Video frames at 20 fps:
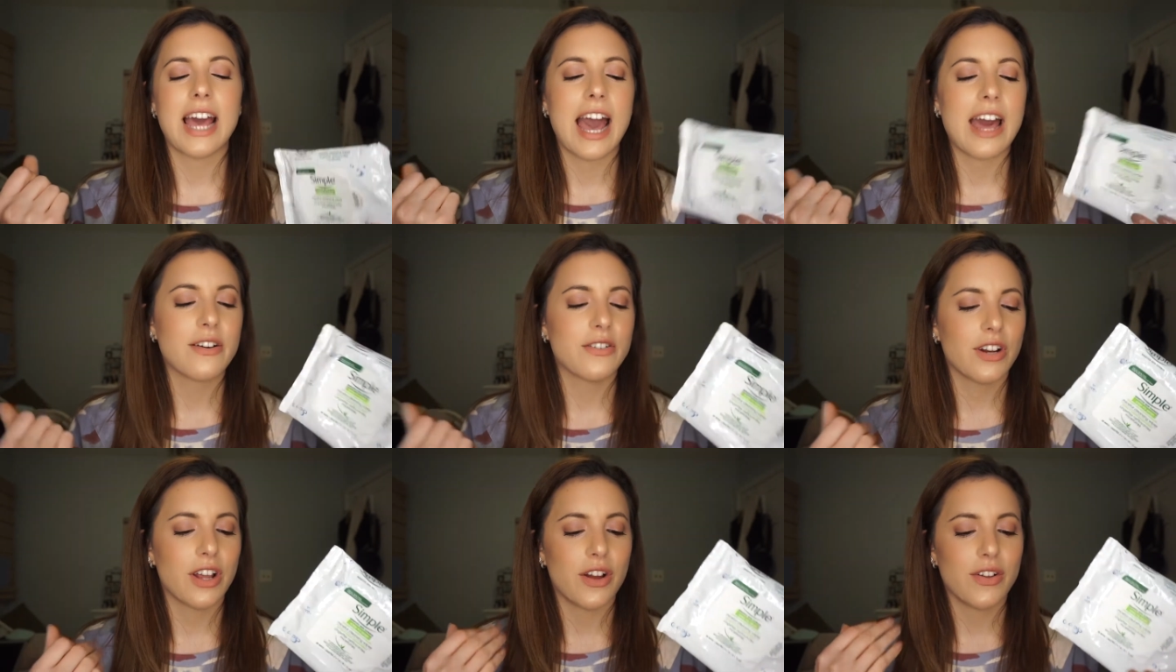I
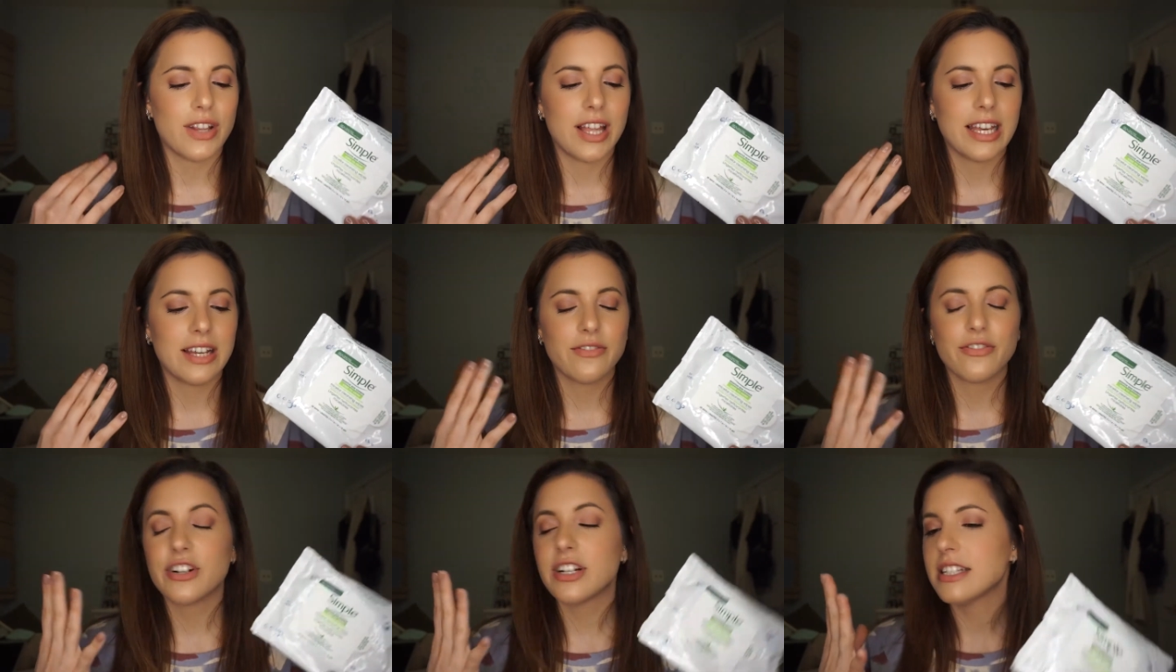don't know.
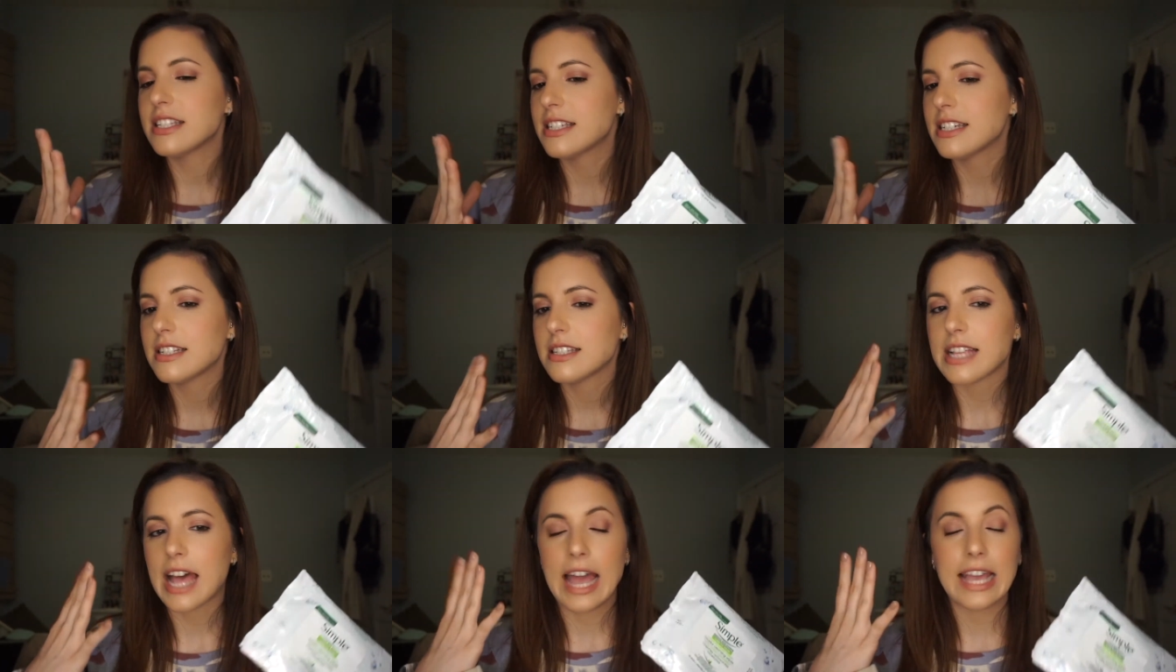Like for
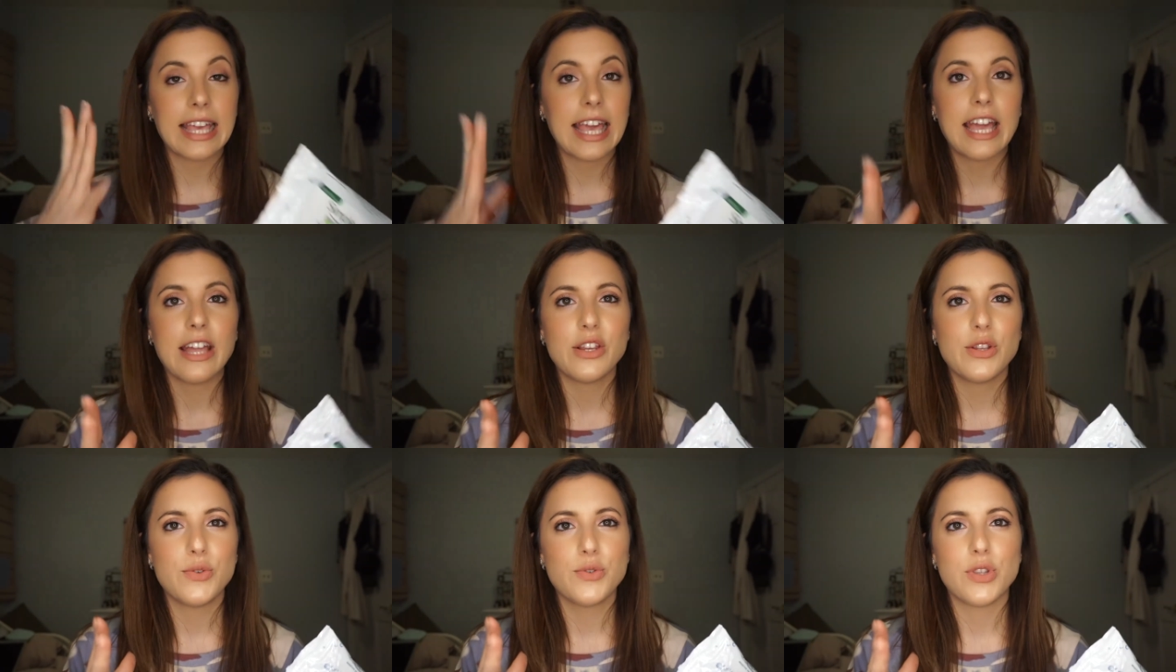instance, I
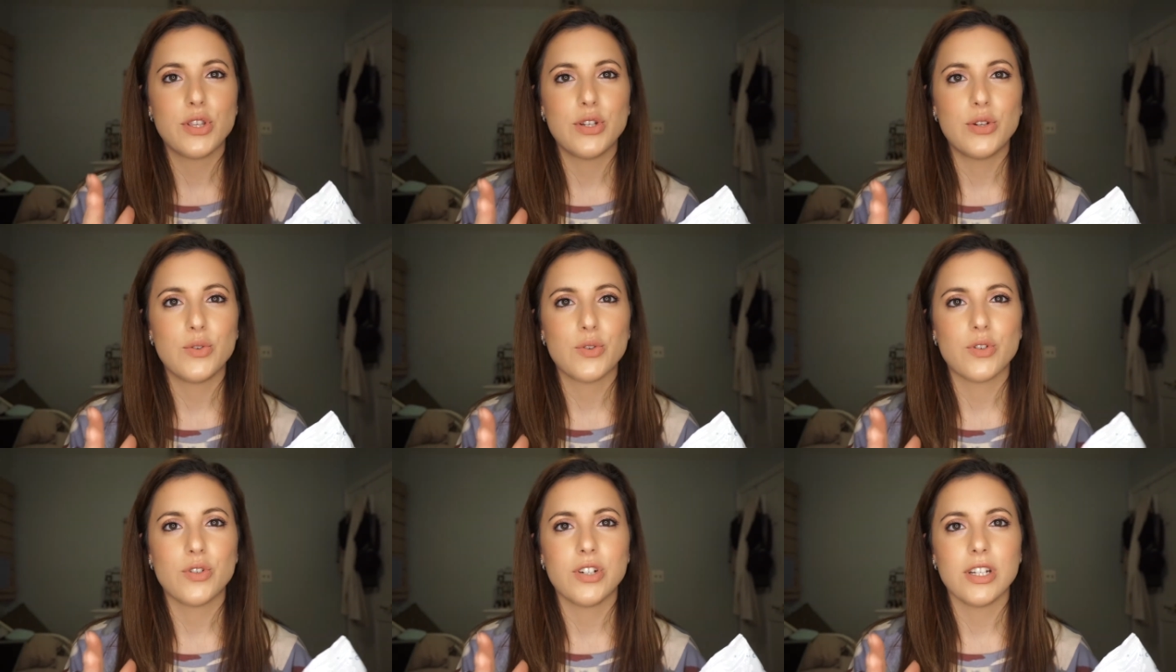can't use the
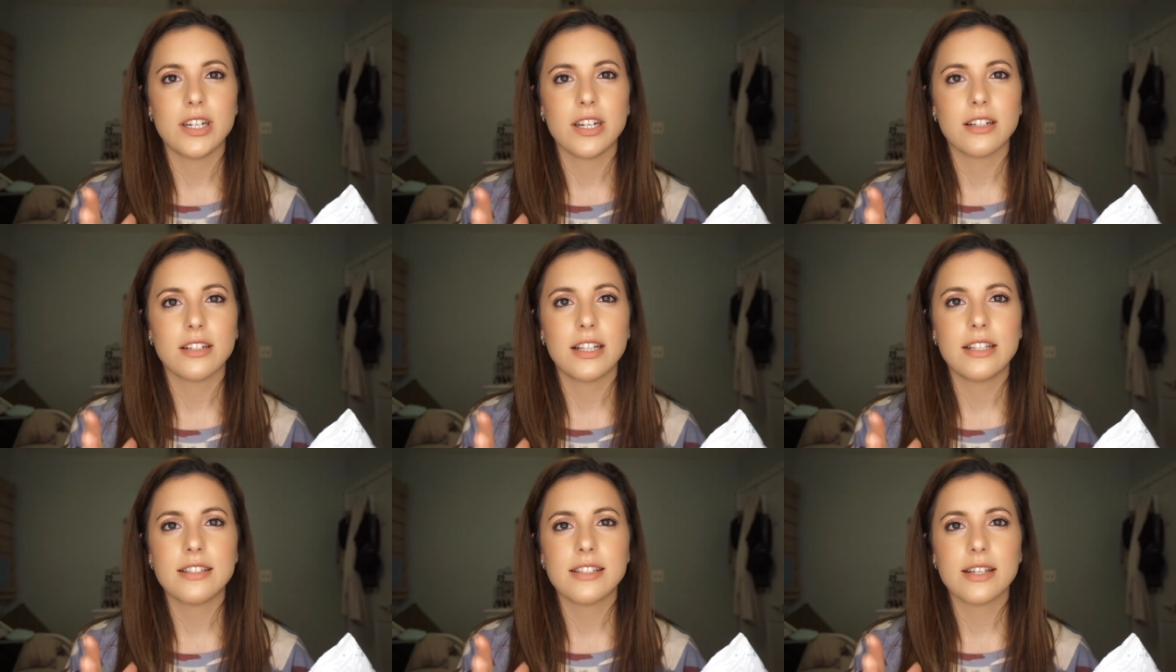Neutrogena
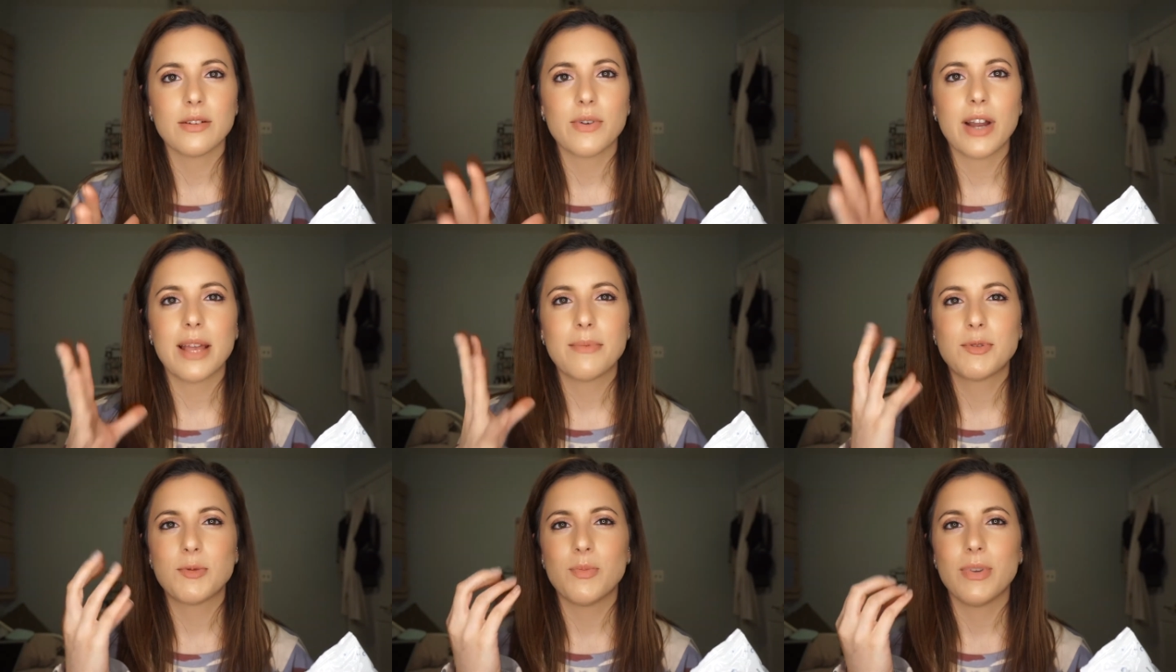cleansing
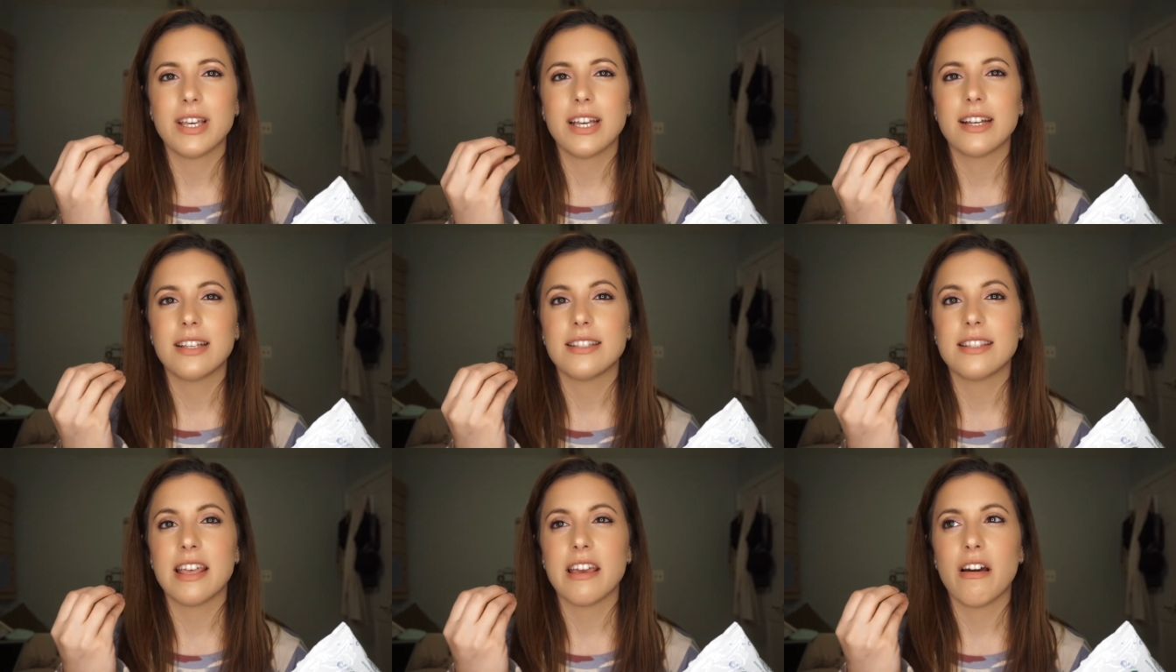wipes
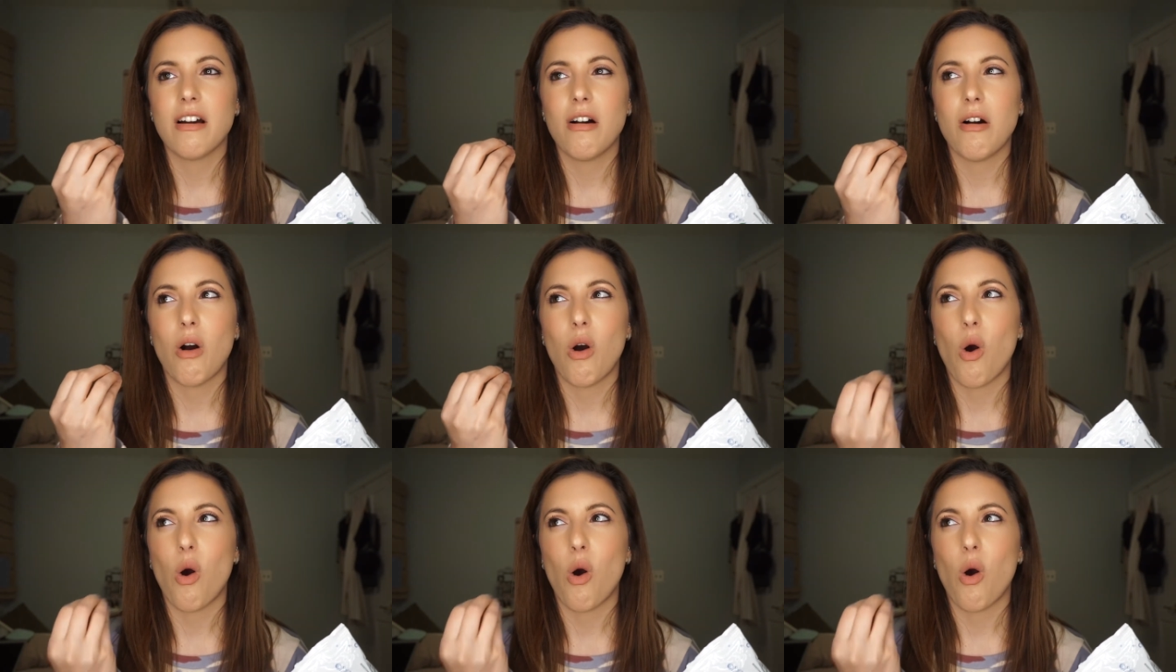because they